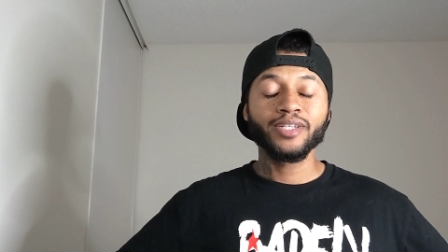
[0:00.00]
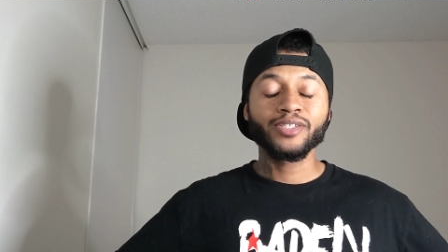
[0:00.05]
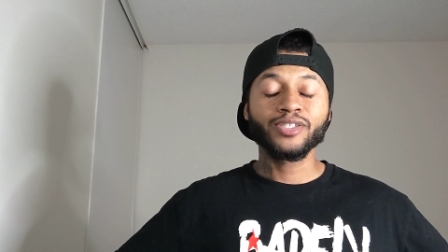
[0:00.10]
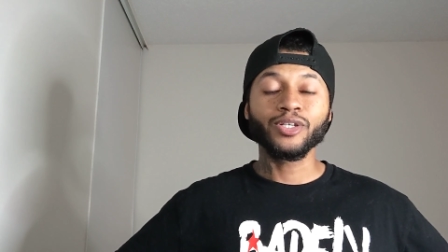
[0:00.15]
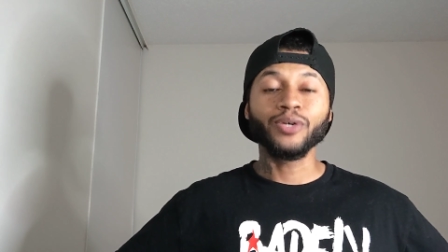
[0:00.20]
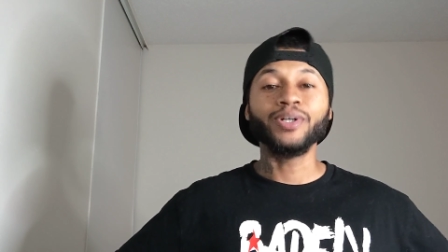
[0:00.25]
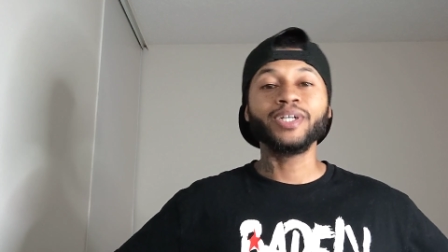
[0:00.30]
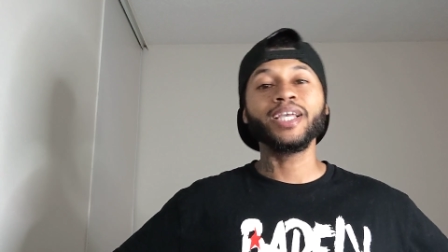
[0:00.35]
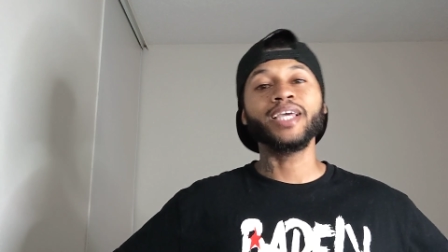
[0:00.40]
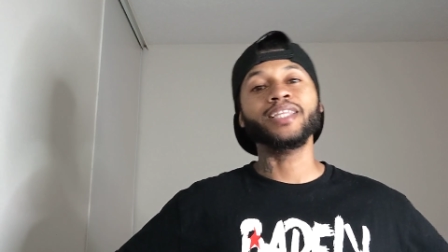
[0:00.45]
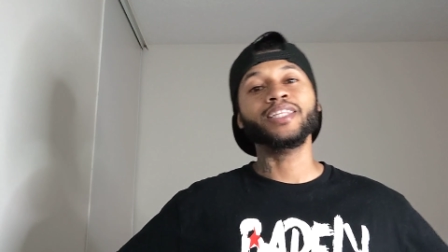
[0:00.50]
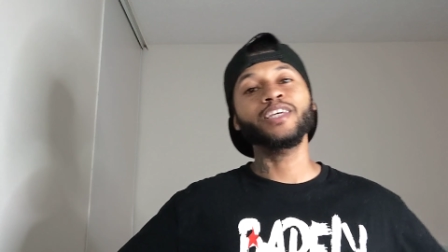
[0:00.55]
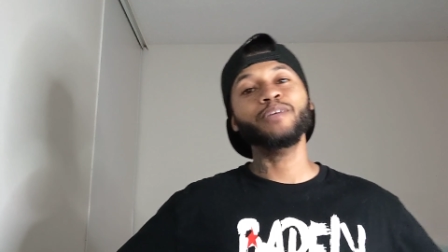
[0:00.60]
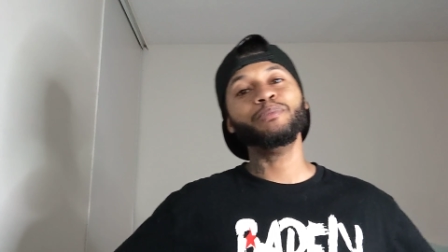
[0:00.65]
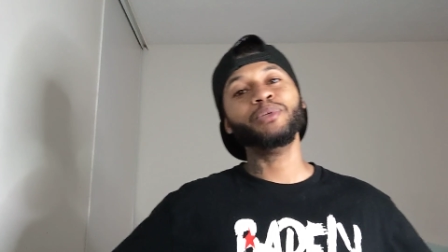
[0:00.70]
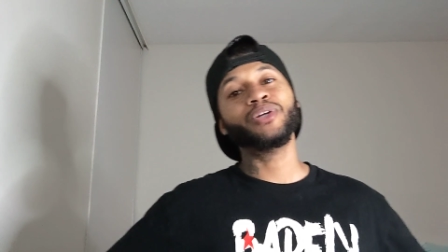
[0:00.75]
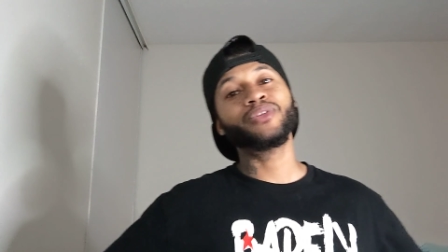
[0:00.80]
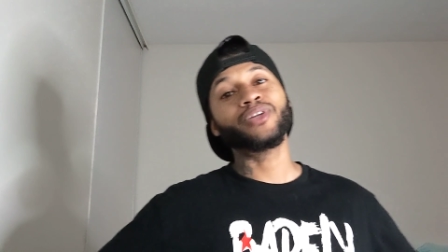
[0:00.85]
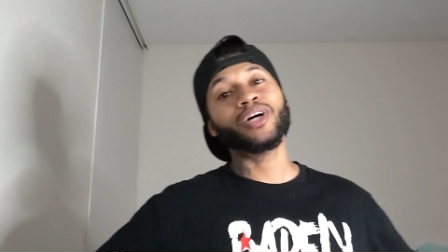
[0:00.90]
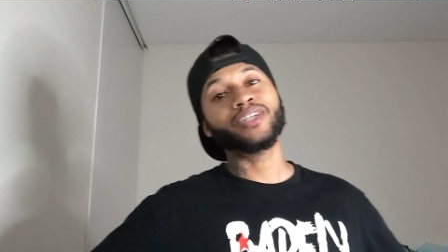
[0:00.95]
So again,
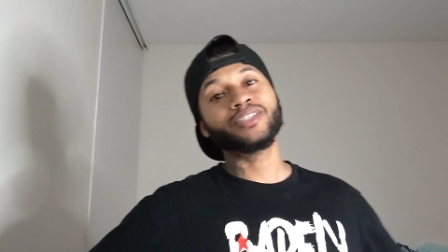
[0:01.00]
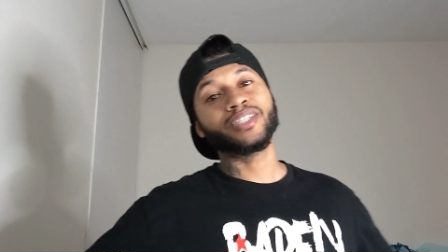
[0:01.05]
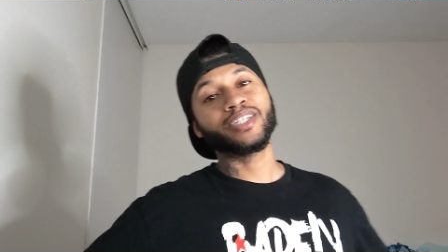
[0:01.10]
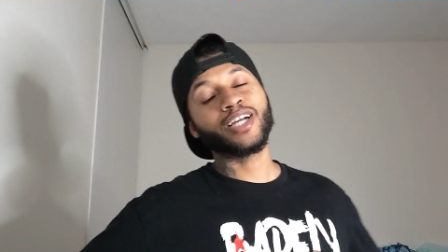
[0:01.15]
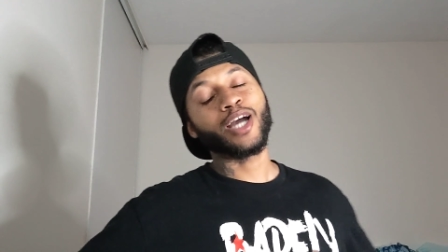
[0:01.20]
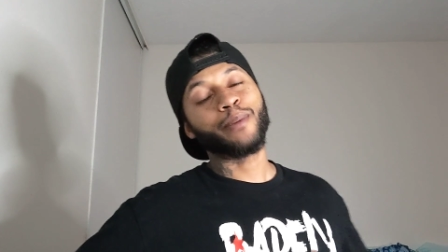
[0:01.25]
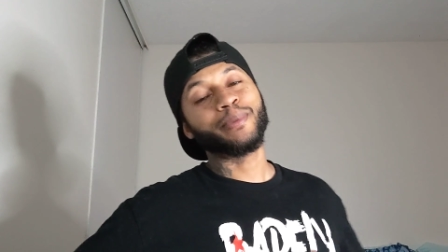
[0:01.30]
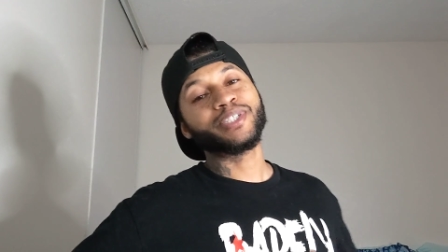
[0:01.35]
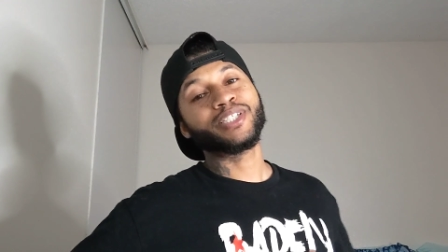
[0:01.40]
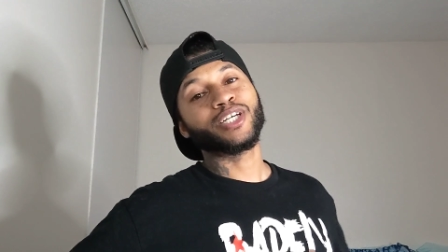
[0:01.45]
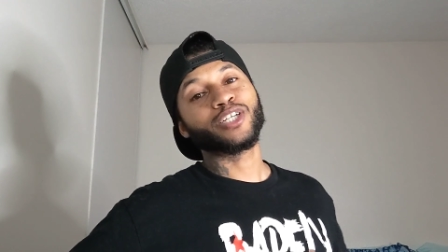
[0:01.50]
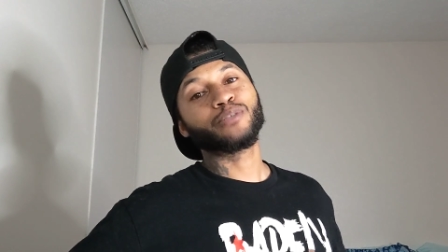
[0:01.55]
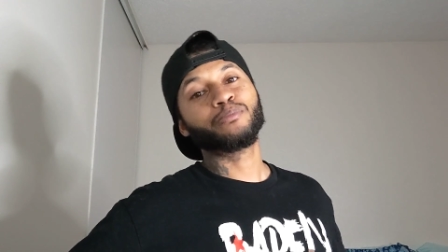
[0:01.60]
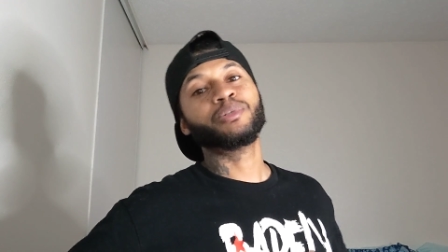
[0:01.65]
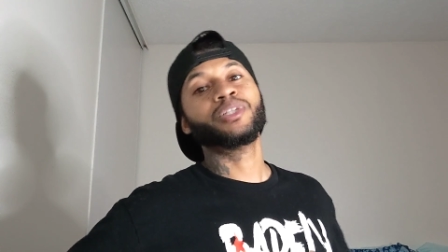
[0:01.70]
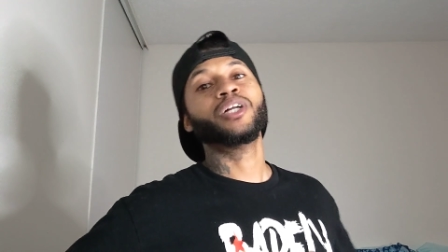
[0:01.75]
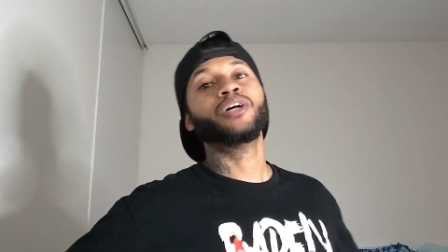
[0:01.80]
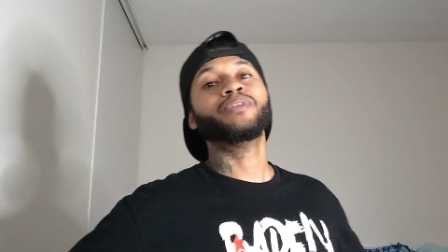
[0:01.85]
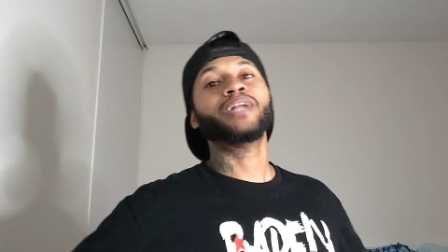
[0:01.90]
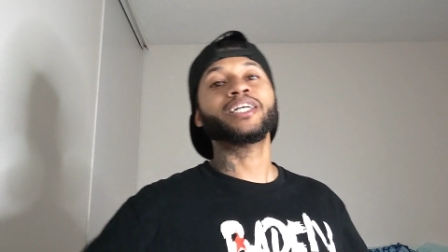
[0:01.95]
leave me your thoughts in the comment
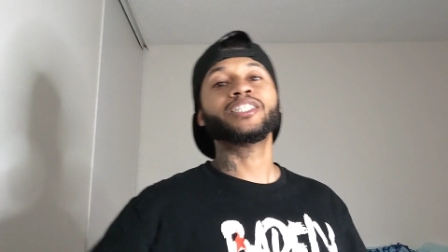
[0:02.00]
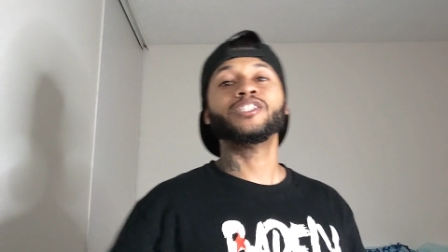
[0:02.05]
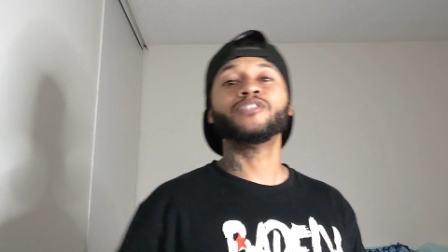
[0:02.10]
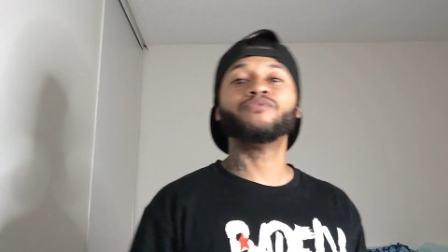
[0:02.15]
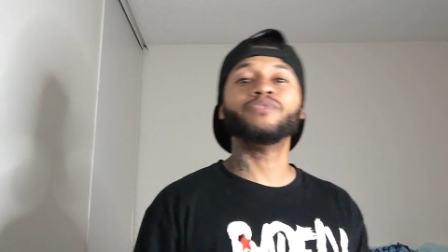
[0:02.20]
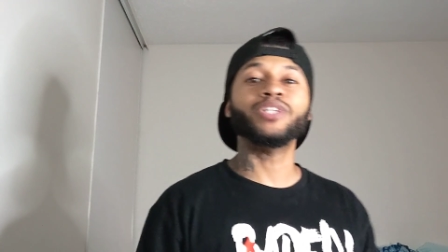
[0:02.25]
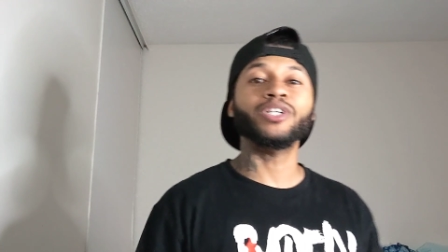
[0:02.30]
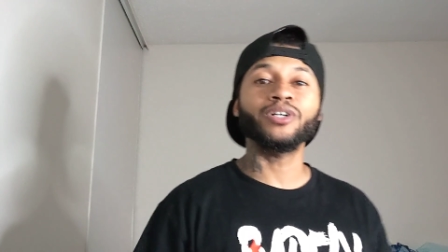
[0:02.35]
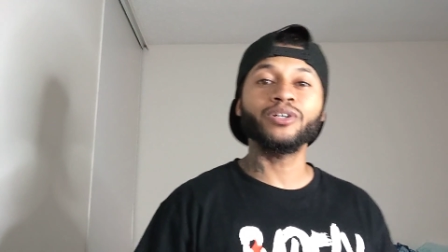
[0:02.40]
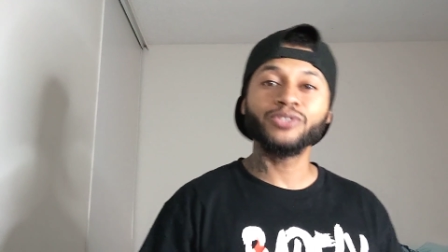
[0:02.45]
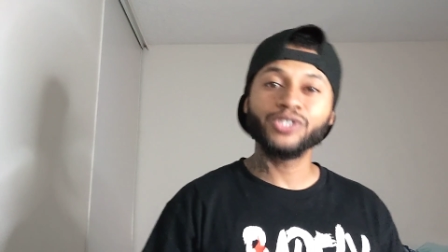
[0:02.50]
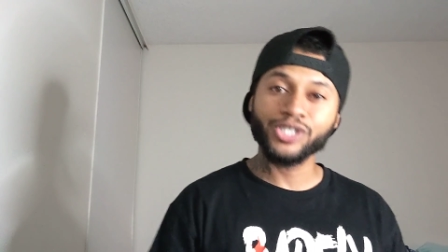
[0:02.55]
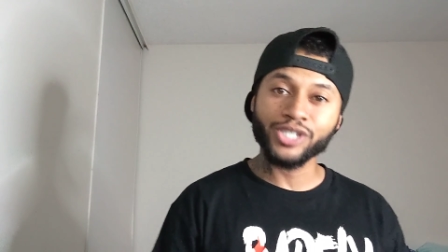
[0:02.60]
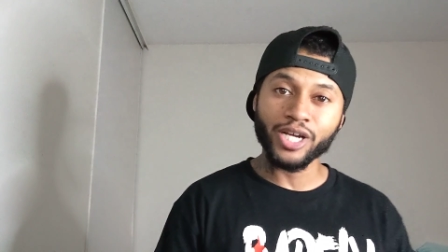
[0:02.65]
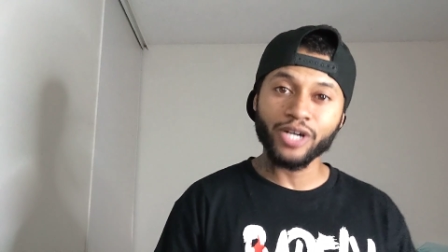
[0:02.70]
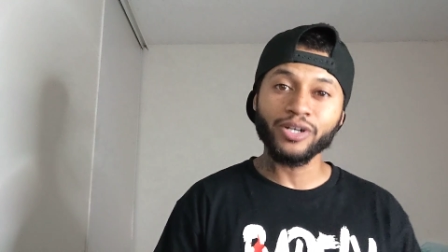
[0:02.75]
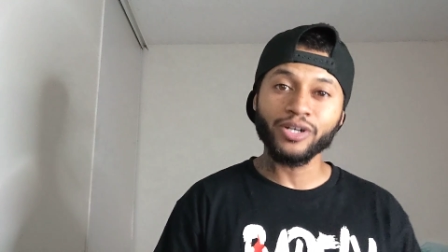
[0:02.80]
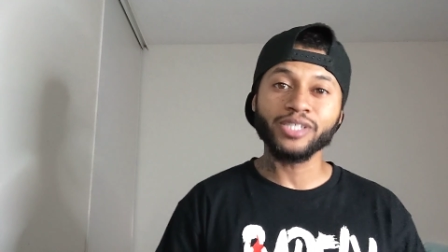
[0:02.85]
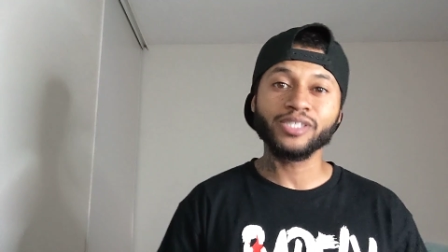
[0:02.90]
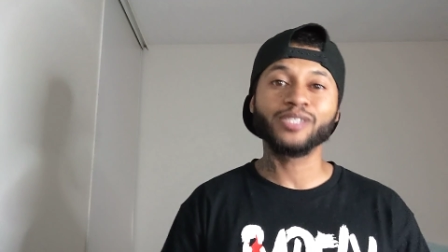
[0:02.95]
section below. Like this video,
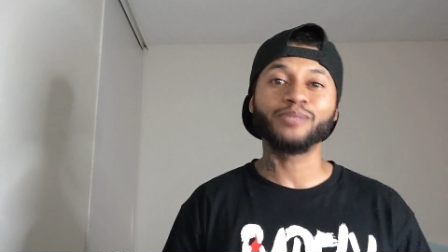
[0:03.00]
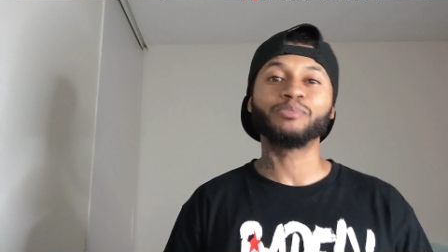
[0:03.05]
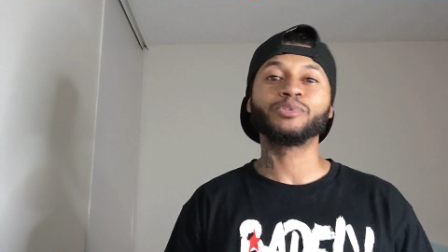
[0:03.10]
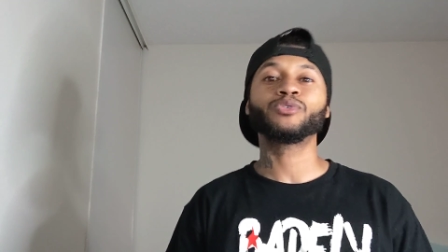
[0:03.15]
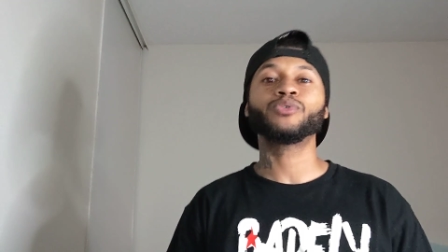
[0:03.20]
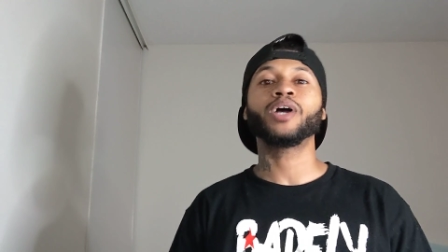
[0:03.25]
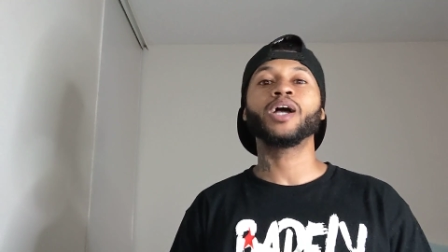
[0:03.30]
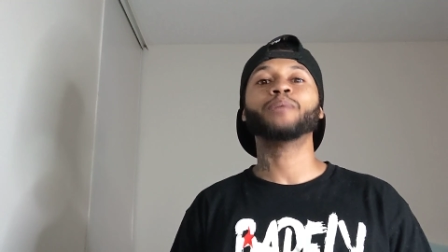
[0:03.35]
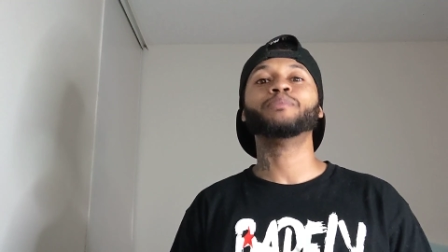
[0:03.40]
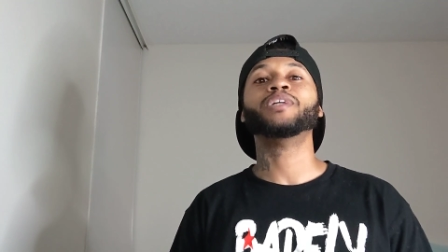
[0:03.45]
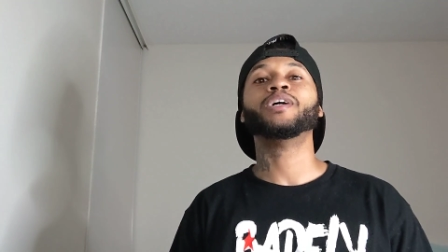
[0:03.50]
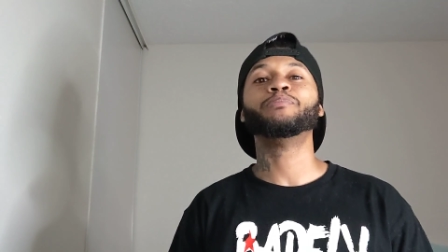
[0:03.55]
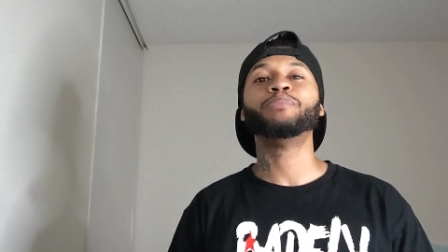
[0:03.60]
share, and subscribe.